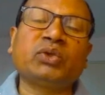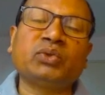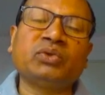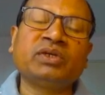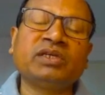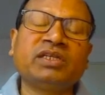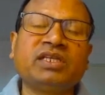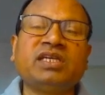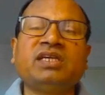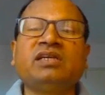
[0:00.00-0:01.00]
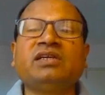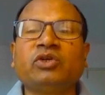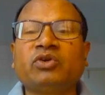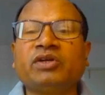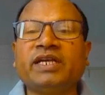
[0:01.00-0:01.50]
to the
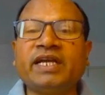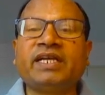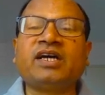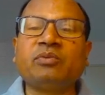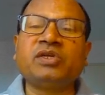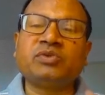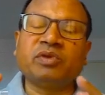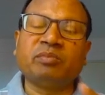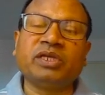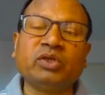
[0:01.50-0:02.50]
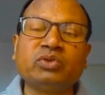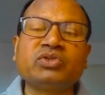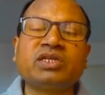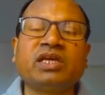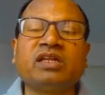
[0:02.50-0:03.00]
data which will be
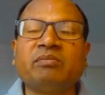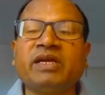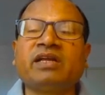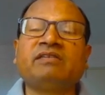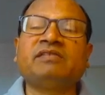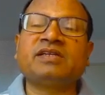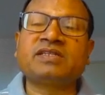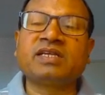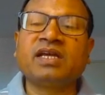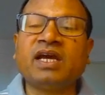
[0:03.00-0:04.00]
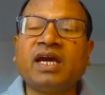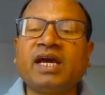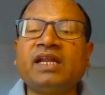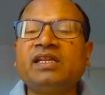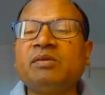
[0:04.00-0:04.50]
used in the metaverse,
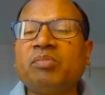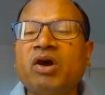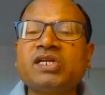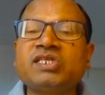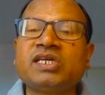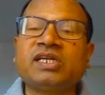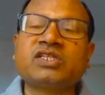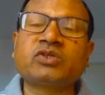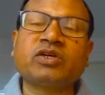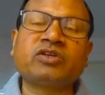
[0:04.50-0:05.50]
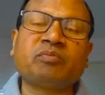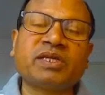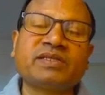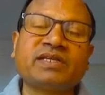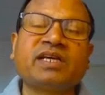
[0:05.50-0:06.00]
and the blockchain is going to
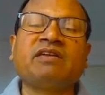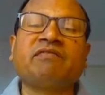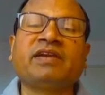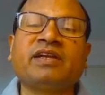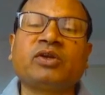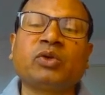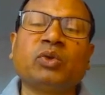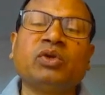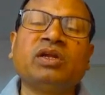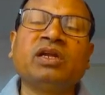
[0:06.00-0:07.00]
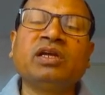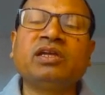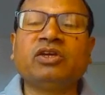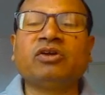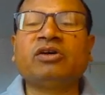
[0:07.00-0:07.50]
play significant role
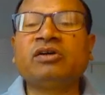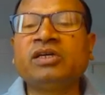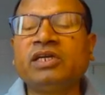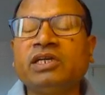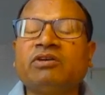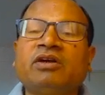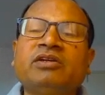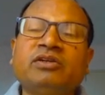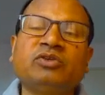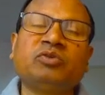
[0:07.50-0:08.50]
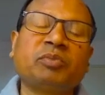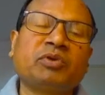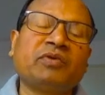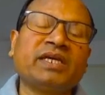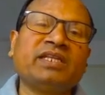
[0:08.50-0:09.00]
in order to
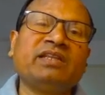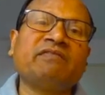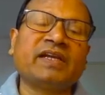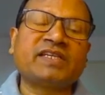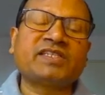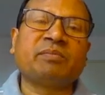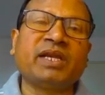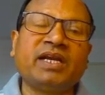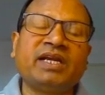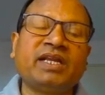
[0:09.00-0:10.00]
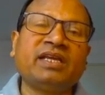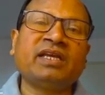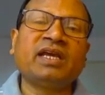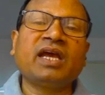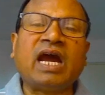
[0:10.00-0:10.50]
provide the flexibility
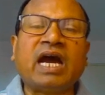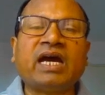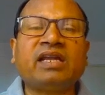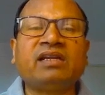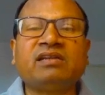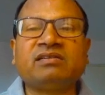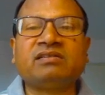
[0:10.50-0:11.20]
and